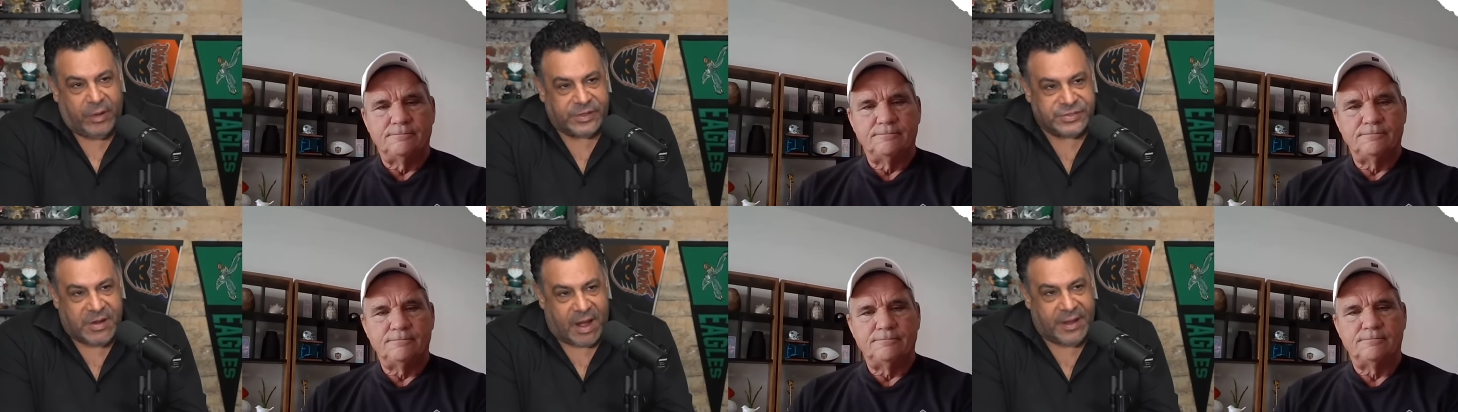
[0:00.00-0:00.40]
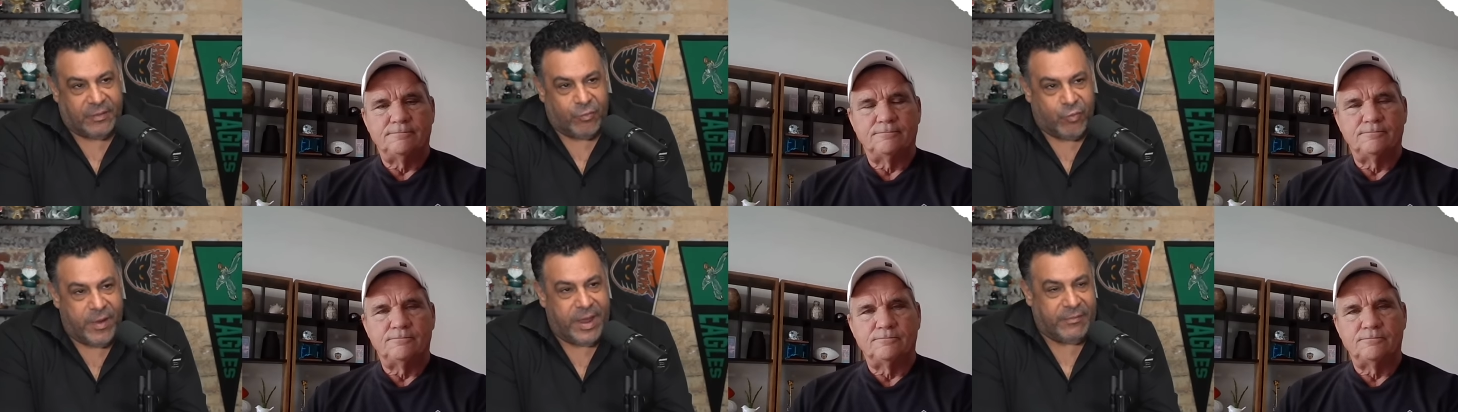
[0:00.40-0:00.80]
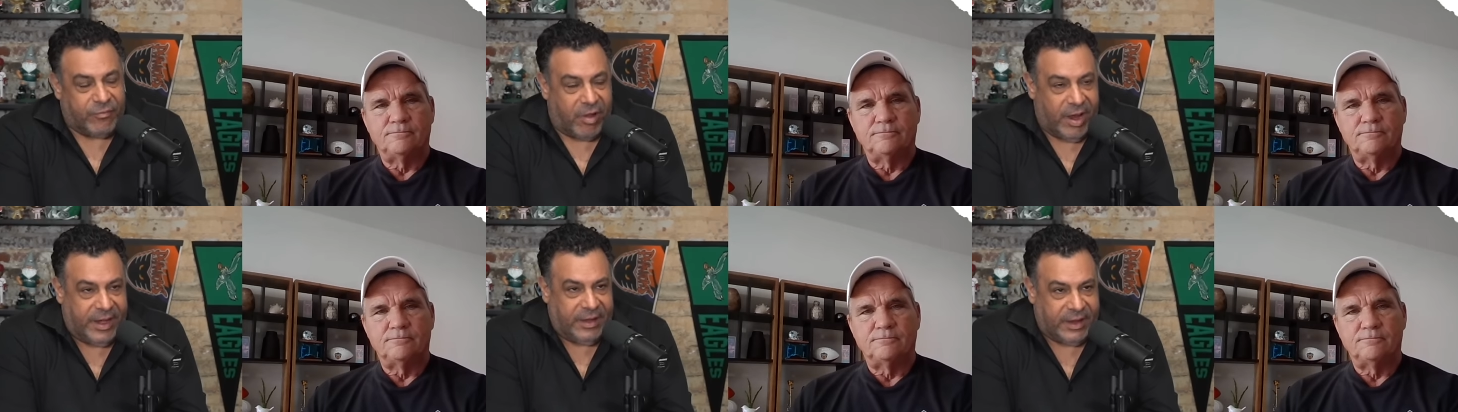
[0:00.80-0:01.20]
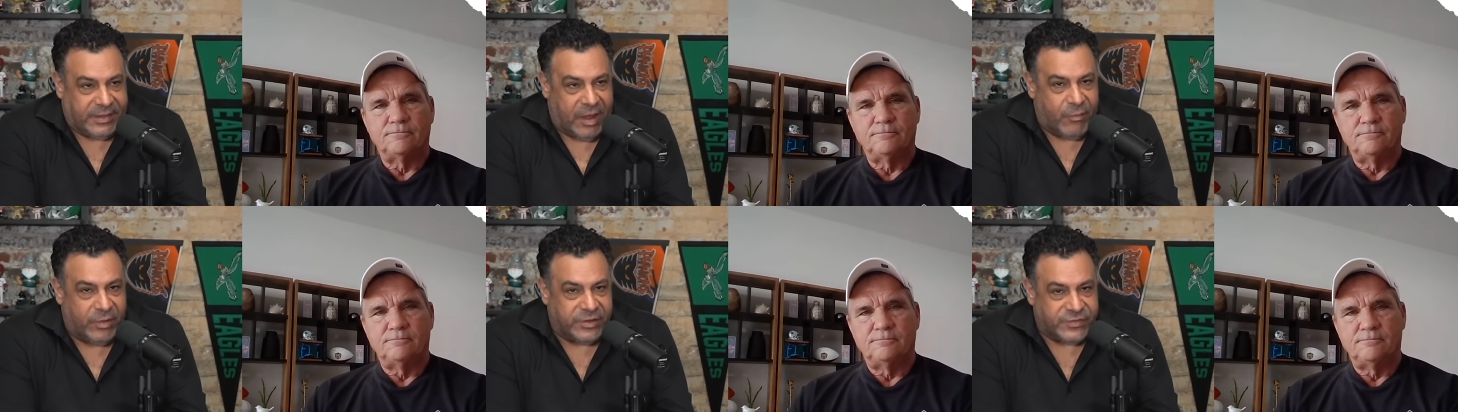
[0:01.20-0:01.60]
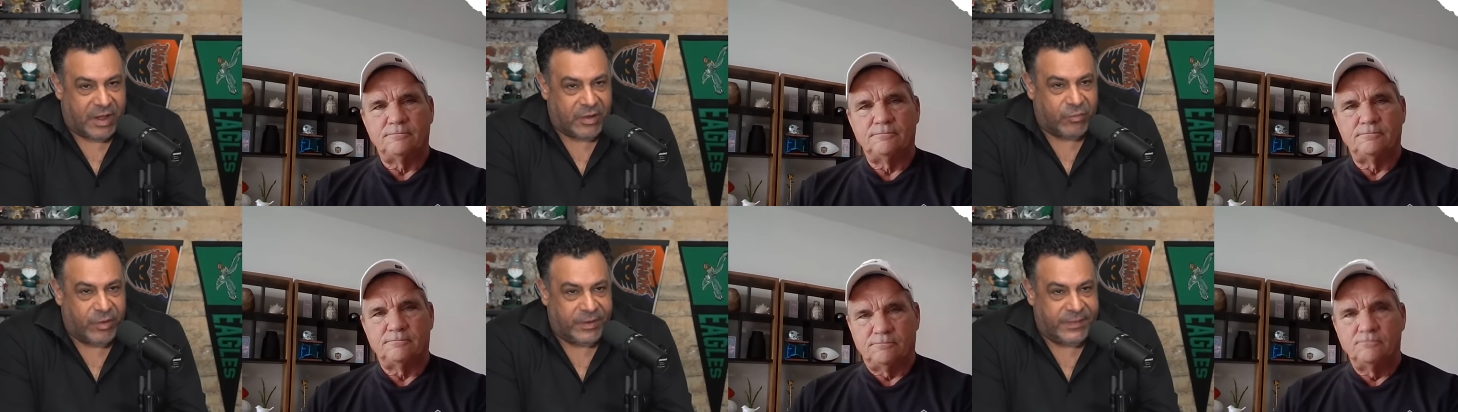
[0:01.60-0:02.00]
Speaker 1: to try to win, right? Like they want to try
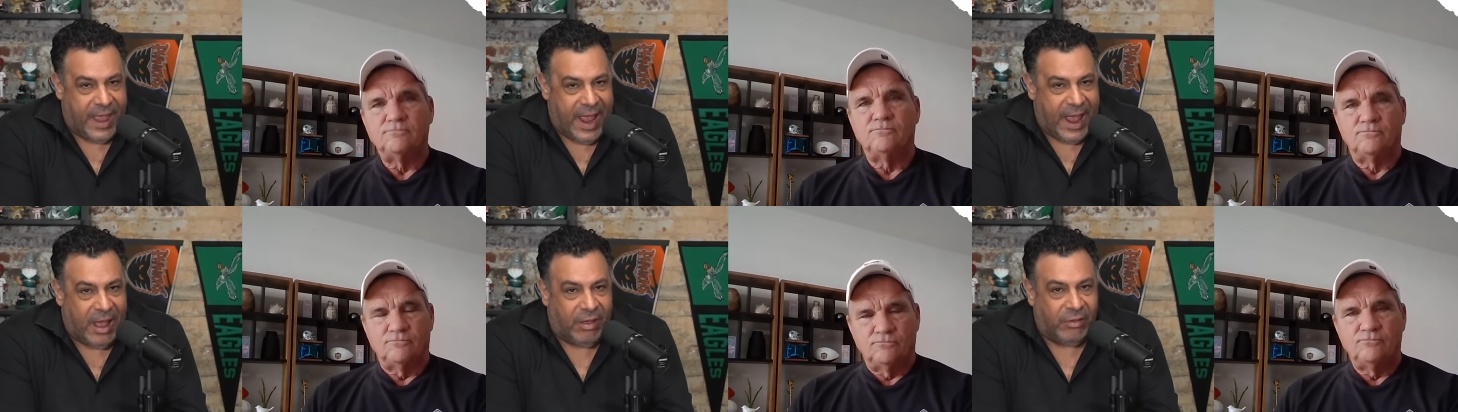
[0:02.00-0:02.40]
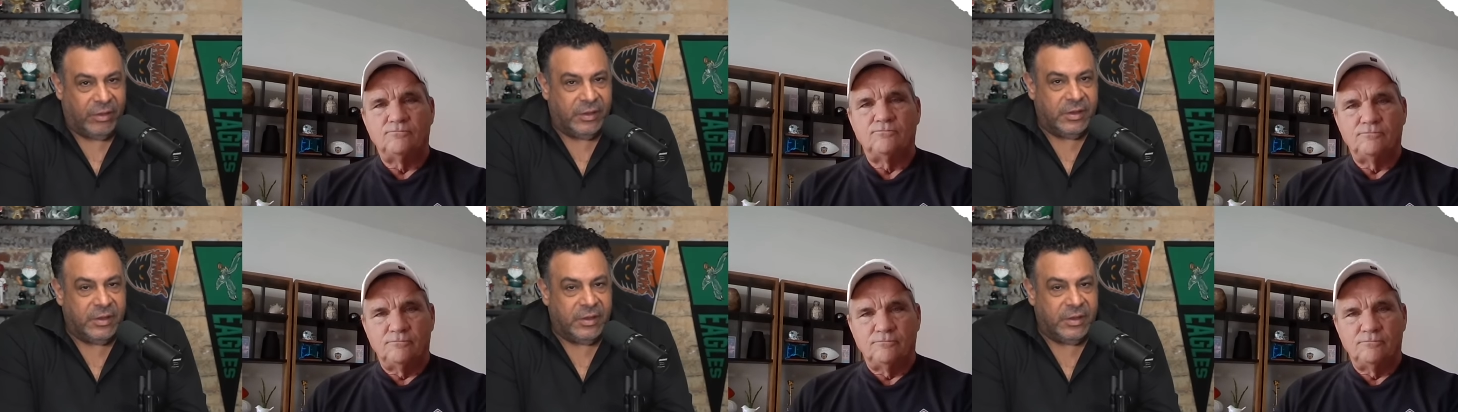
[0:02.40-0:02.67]
to win now.